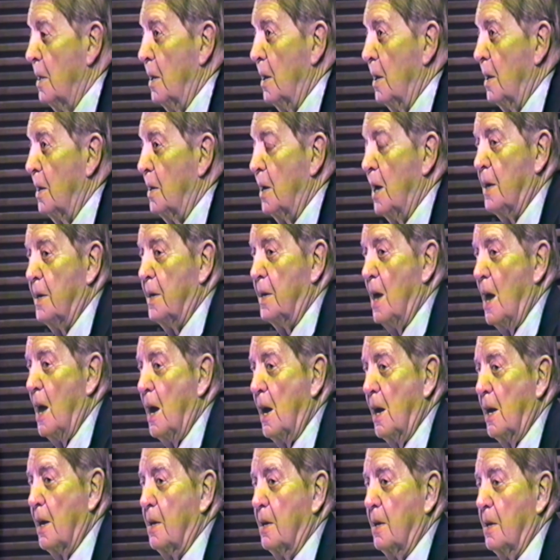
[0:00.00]
it got
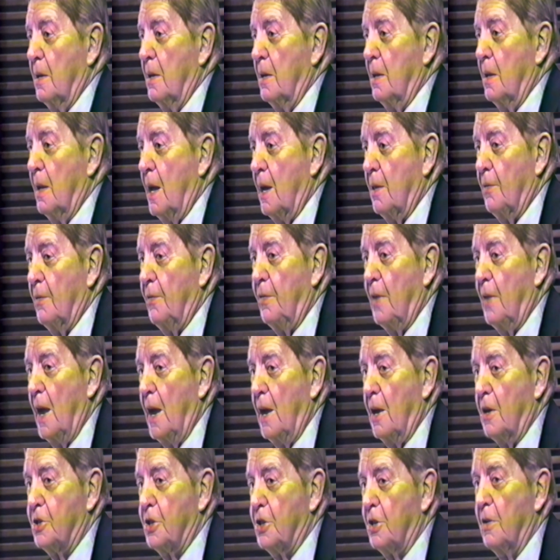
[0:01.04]
dark and a lot of the
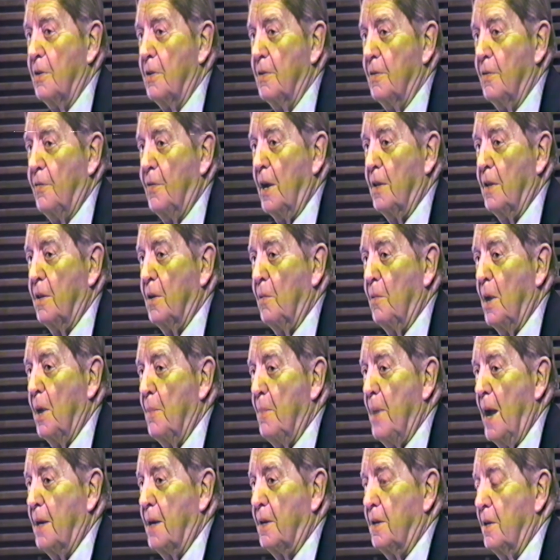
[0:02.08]
flyers couldn't find their way
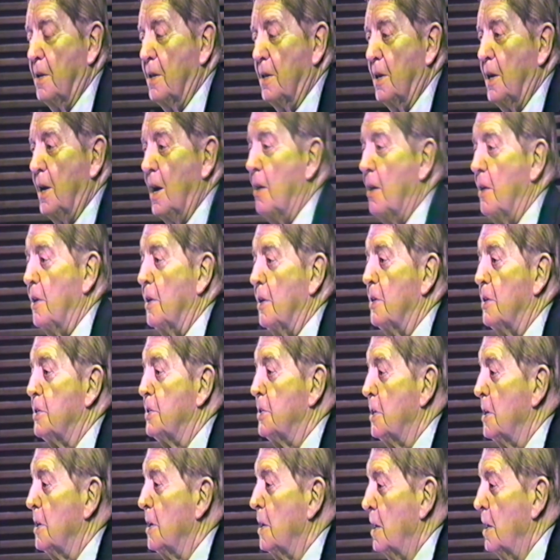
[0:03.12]
back to the carriers.
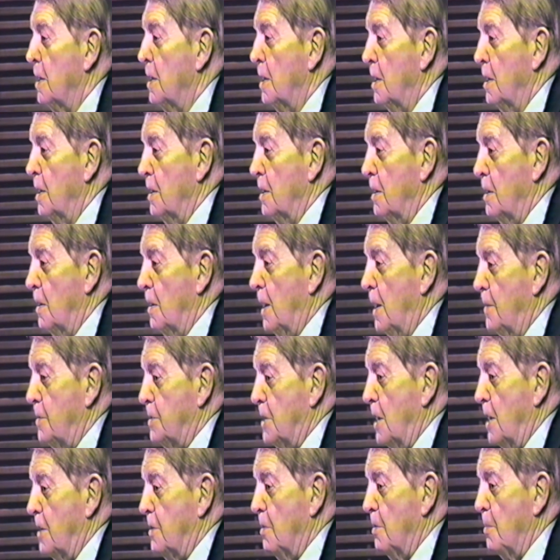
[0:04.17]
That was
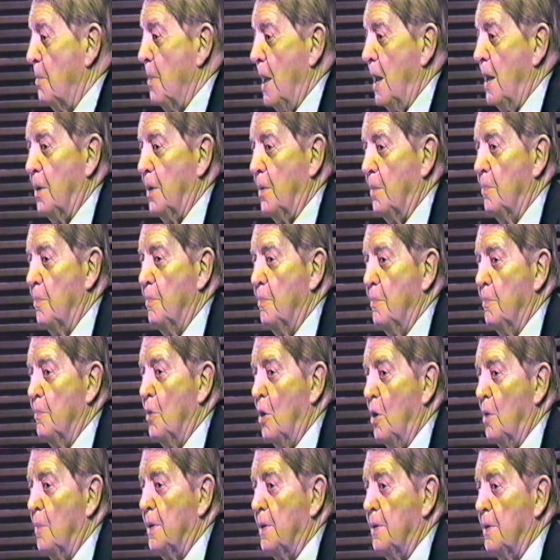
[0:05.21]
that dramatic
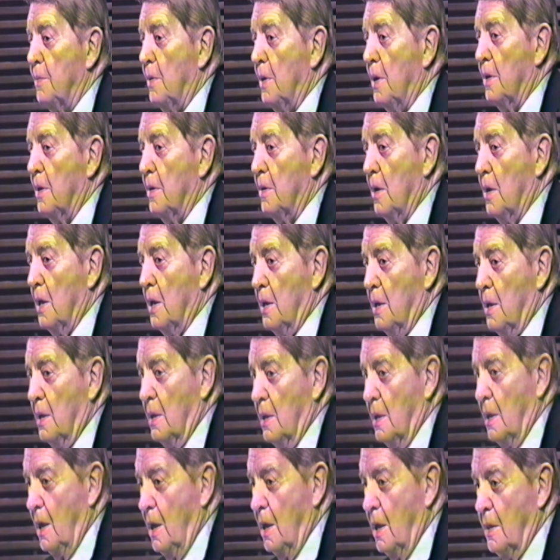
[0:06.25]
moment where
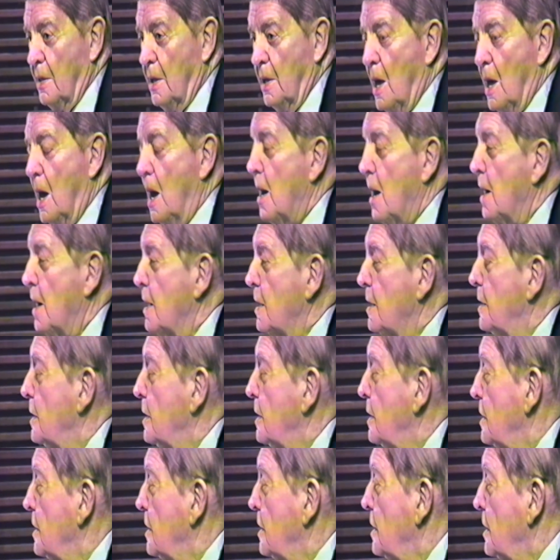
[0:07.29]
in the dark,
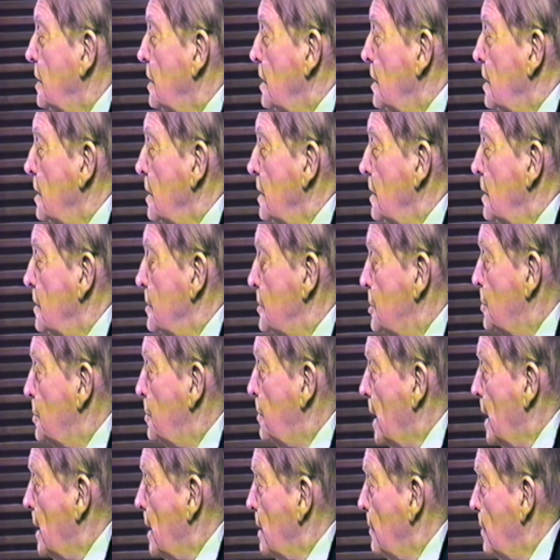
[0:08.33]

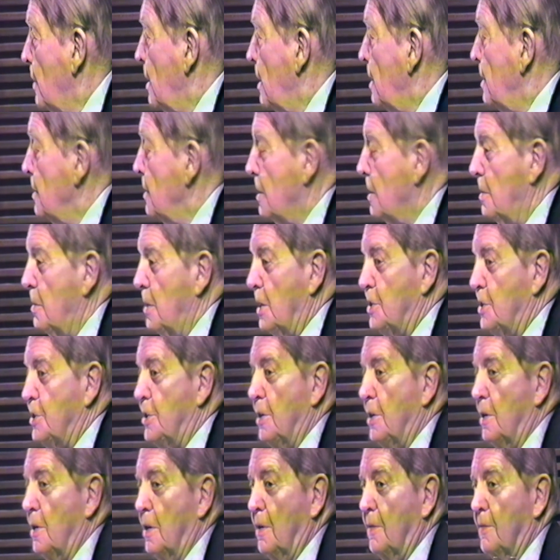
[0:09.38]
spite of all the
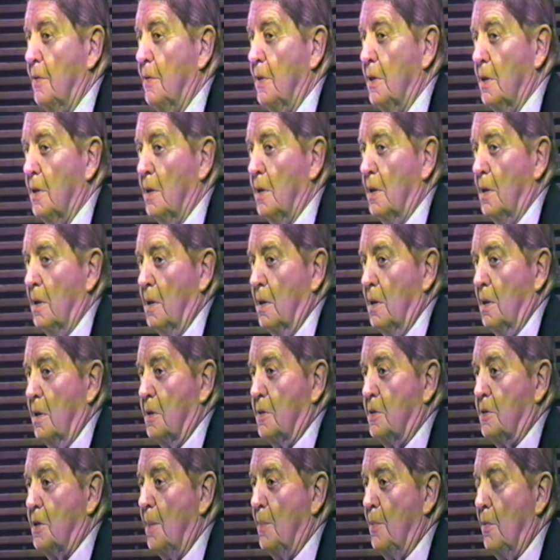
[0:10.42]
question of
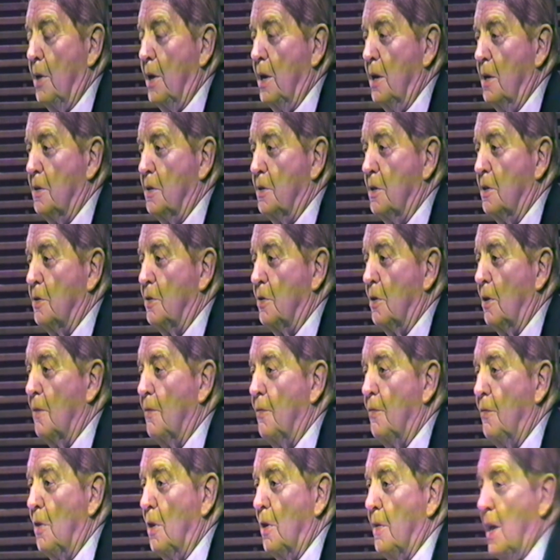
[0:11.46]
submarines and so
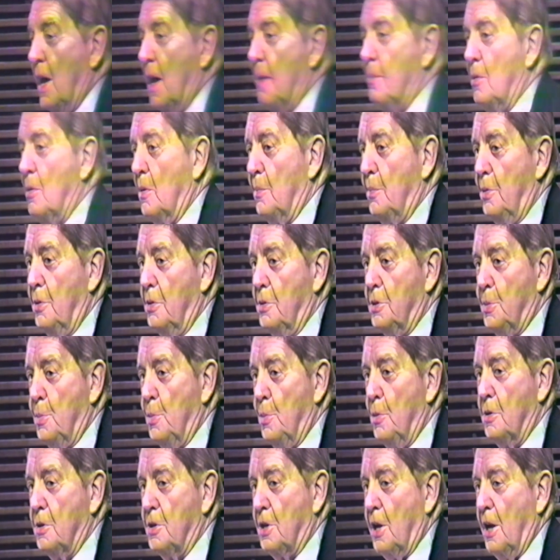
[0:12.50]
forth, Admiral
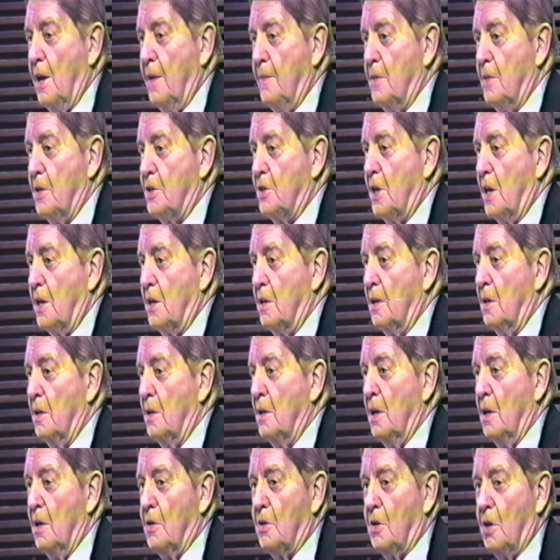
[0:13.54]
Spruance gave the signal,
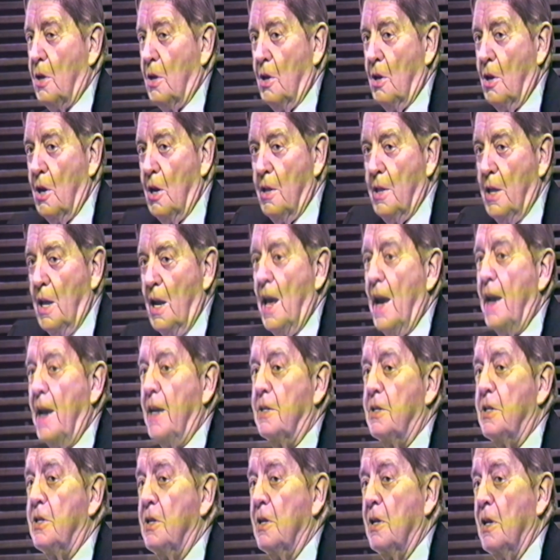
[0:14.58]
turn on the
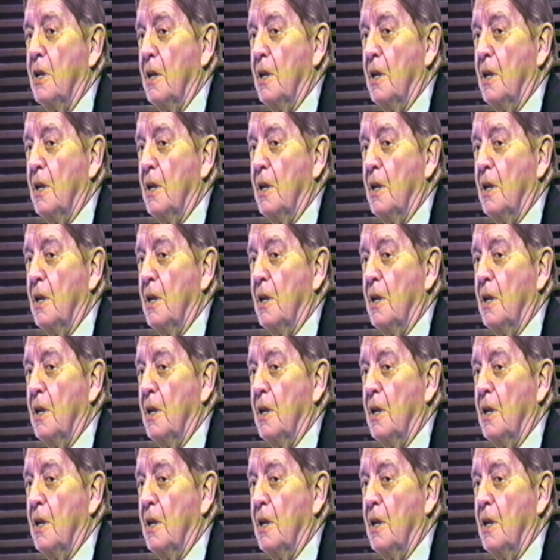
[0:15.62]
lights.